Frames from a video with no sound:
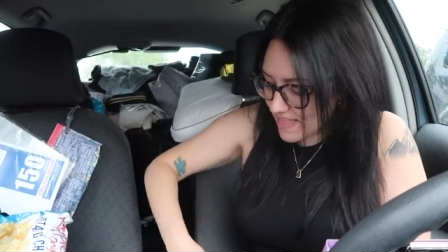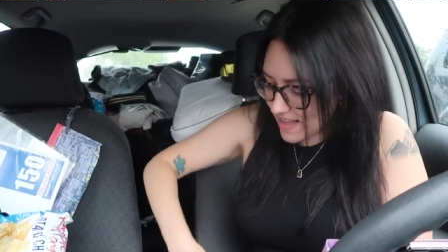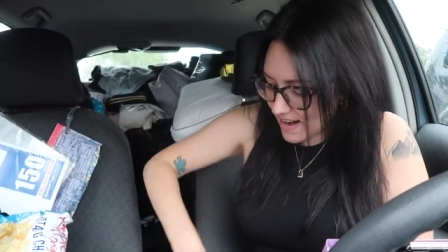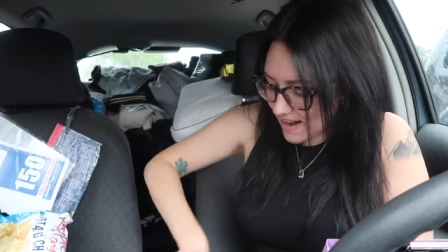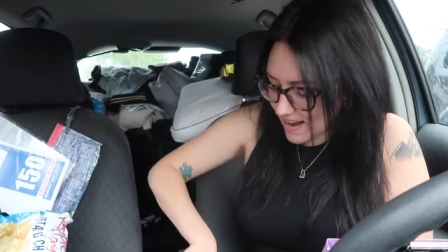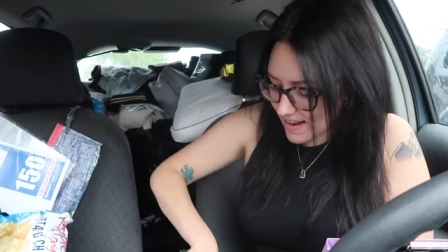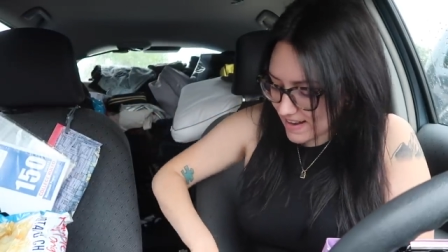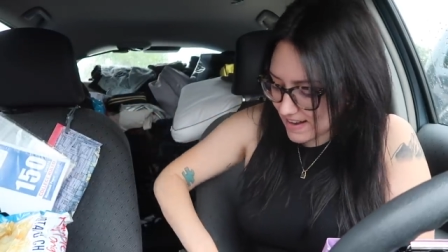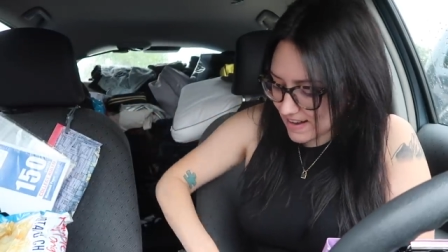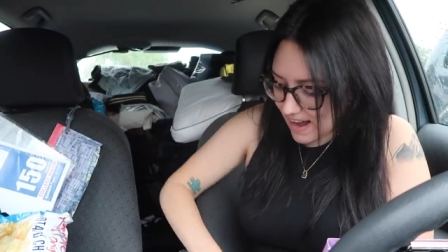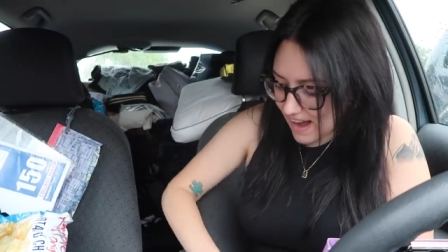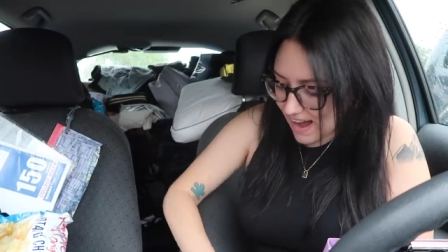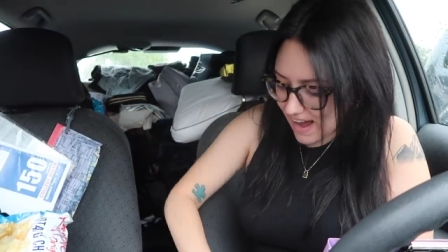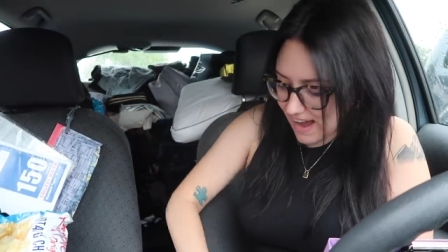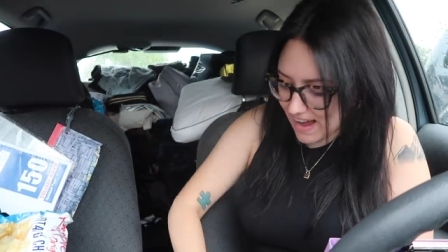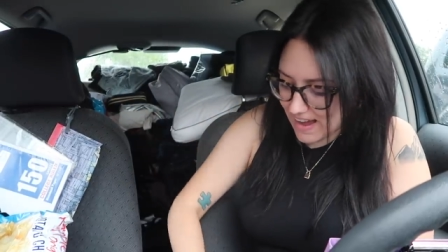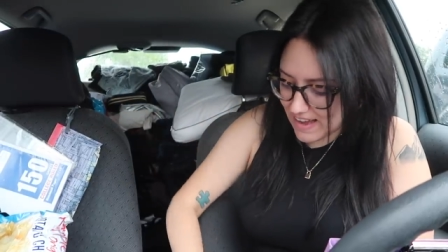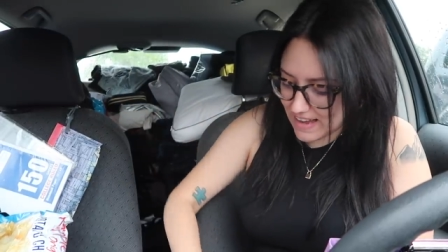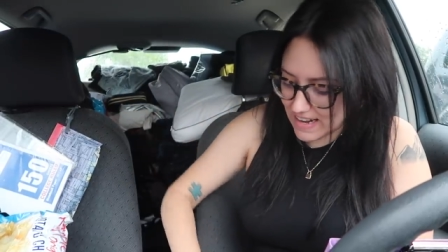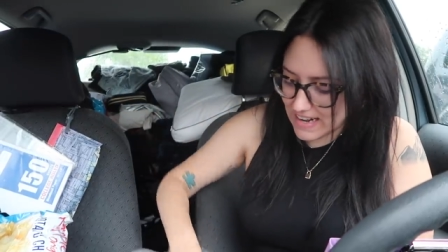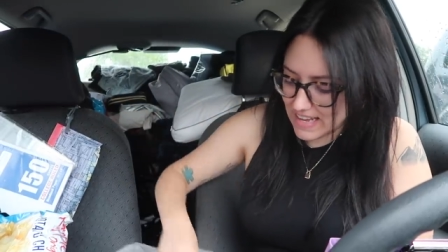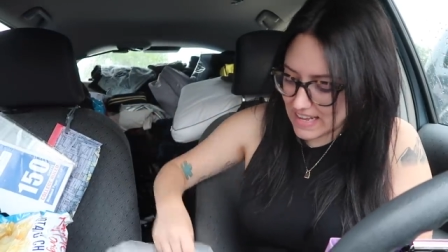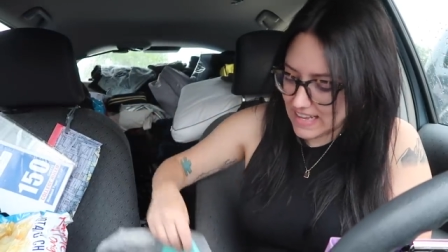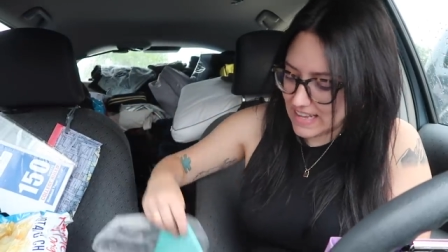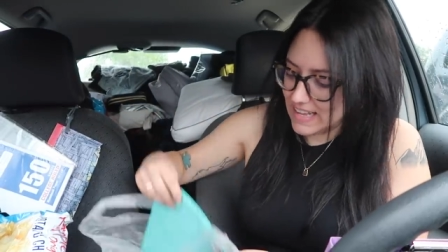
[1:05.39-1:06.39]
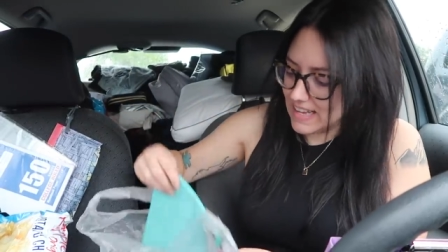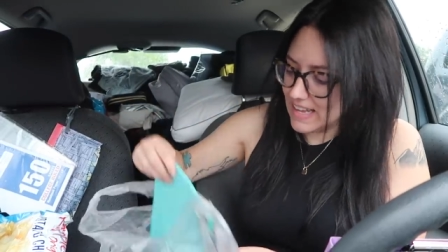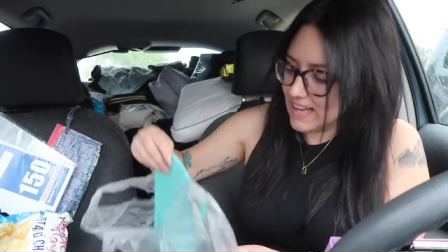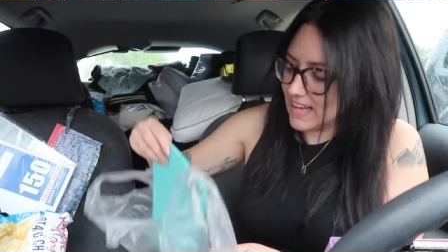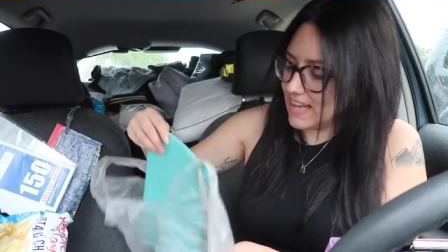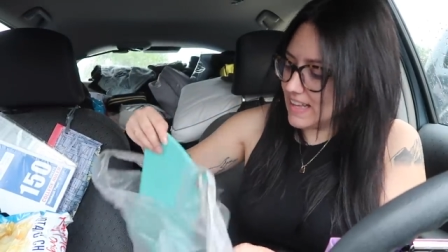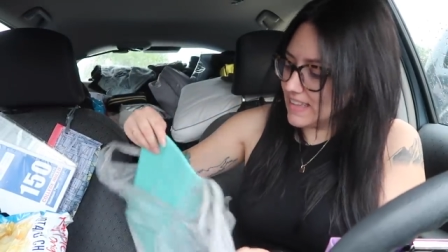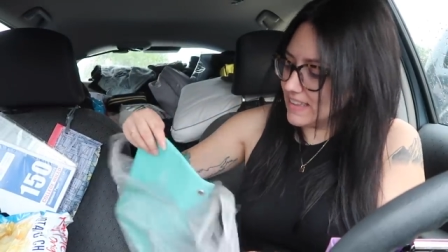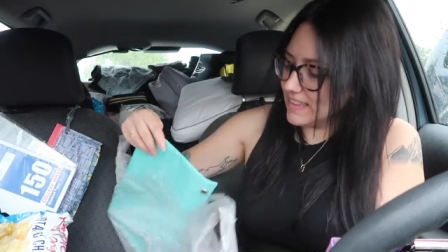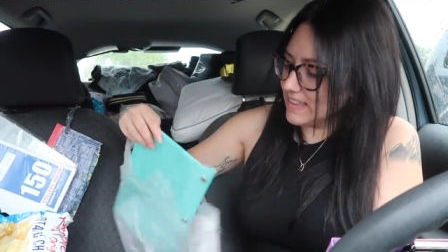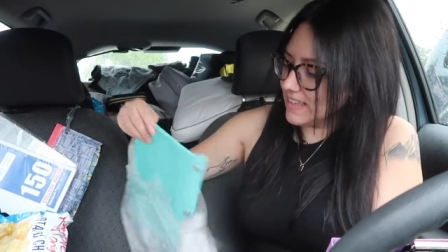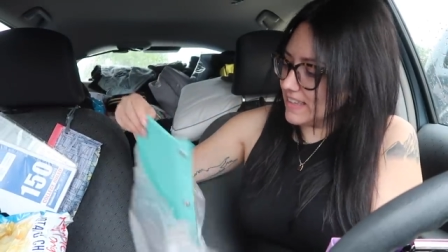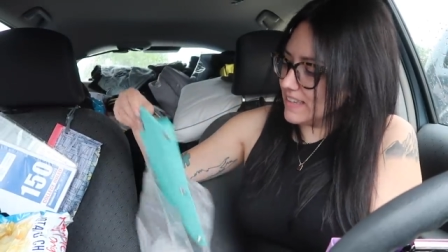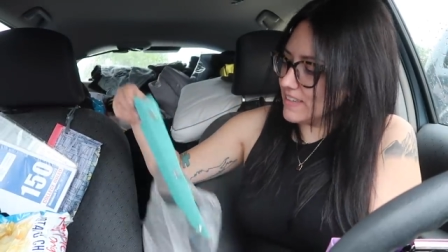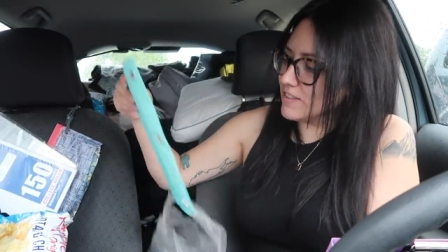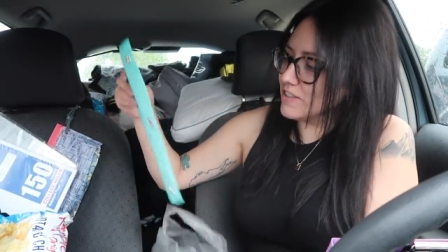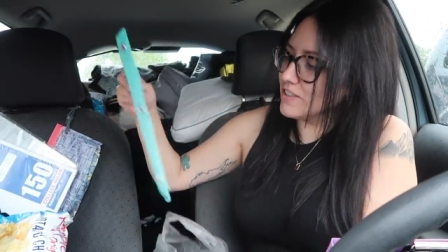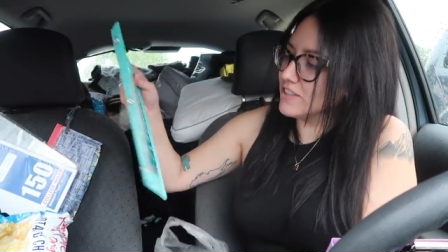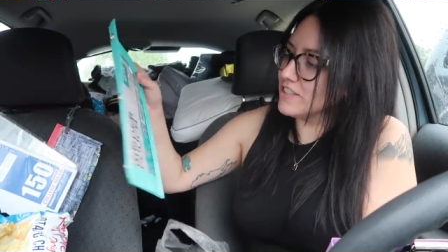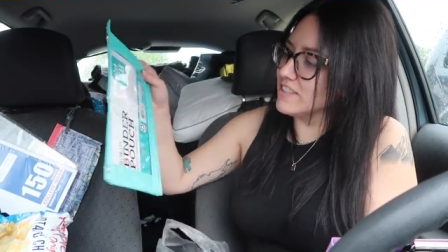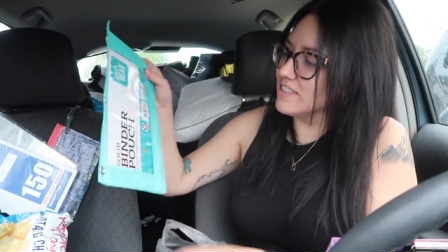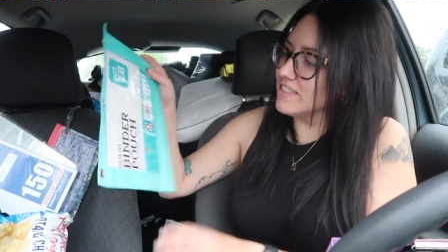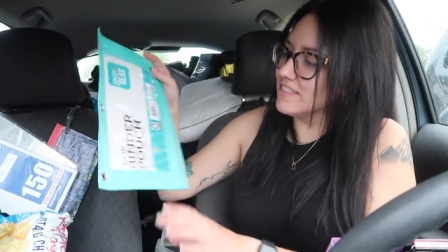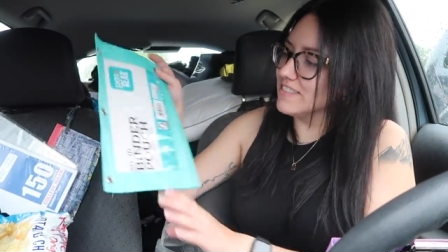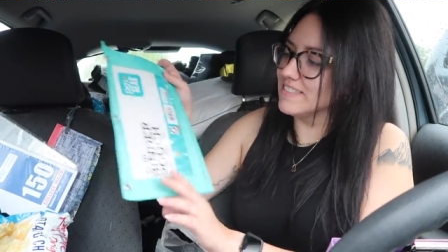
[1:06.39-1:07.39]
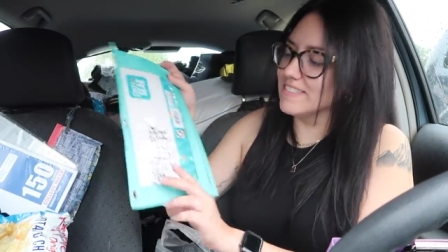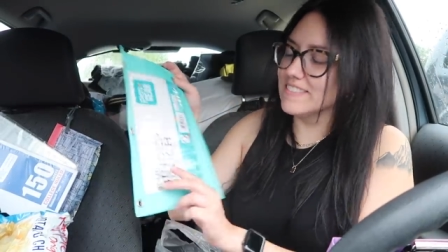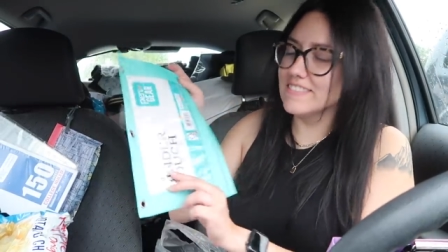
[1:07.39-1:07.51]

then I got a little